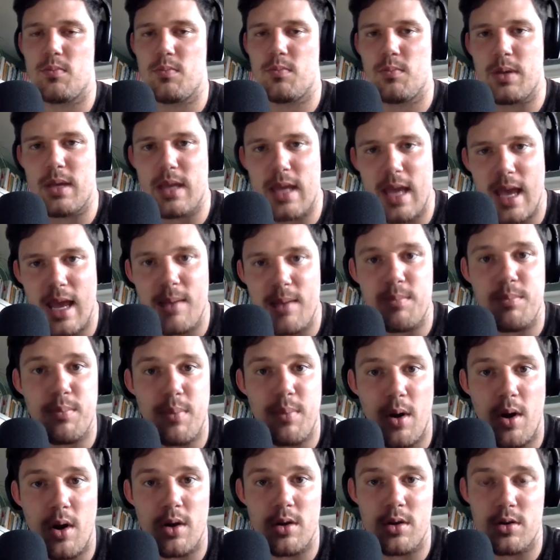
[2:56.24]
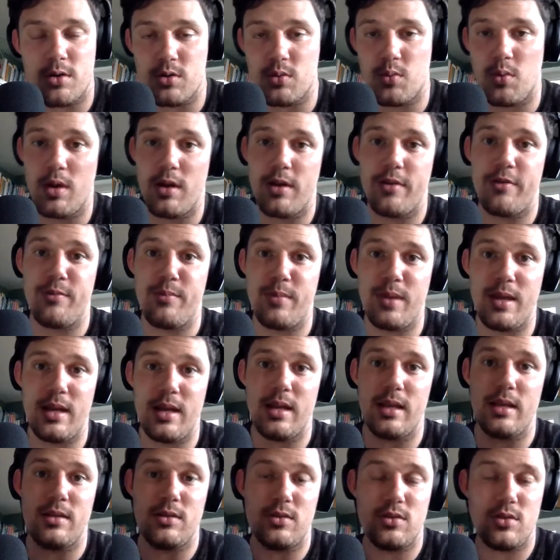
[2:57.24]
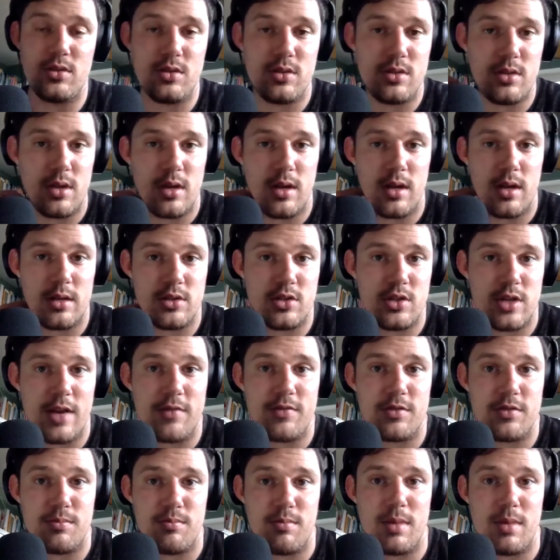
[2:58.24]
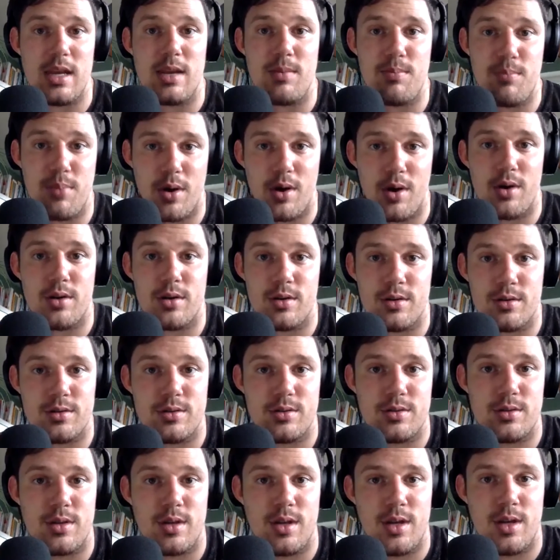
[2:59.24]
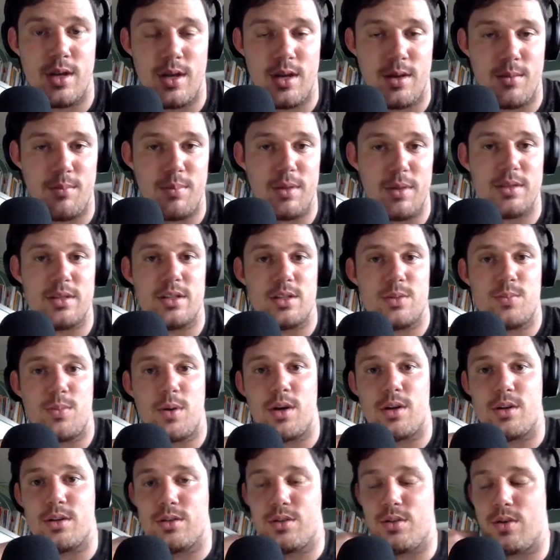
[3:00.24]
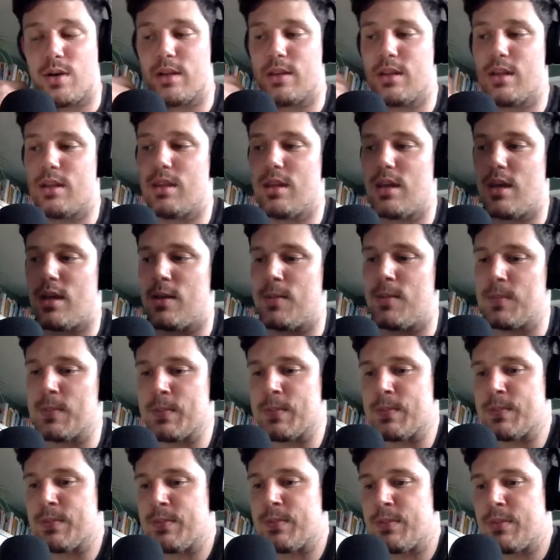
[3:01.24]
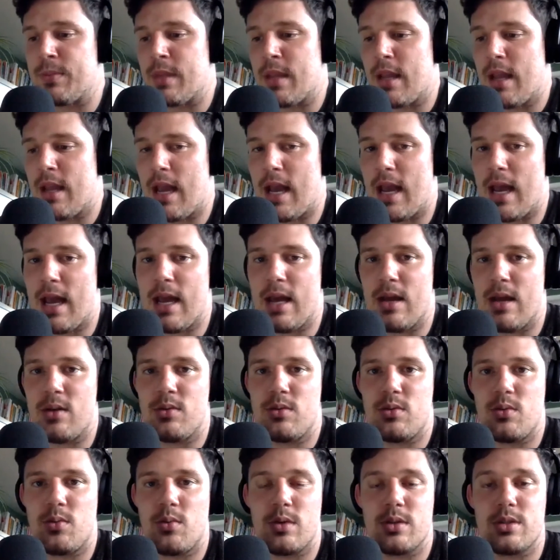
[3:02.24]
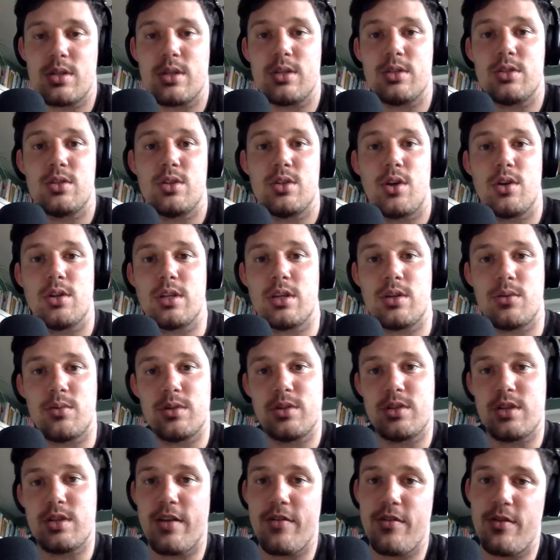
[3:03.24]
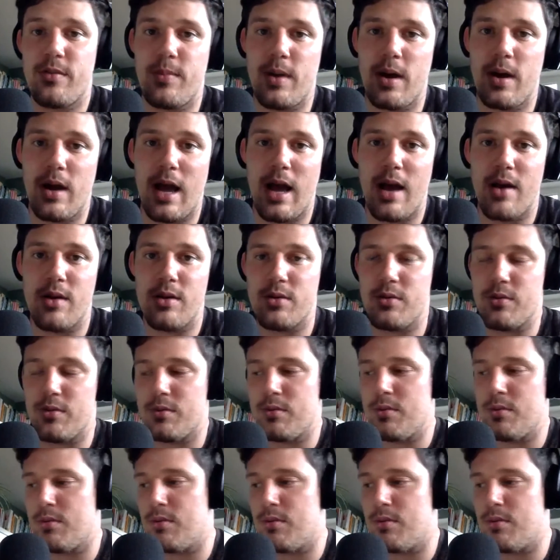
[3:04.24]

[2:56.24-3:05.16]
became partners, one of many Jeff's many business partners throughout the thing, and was consulting with Jeff about how to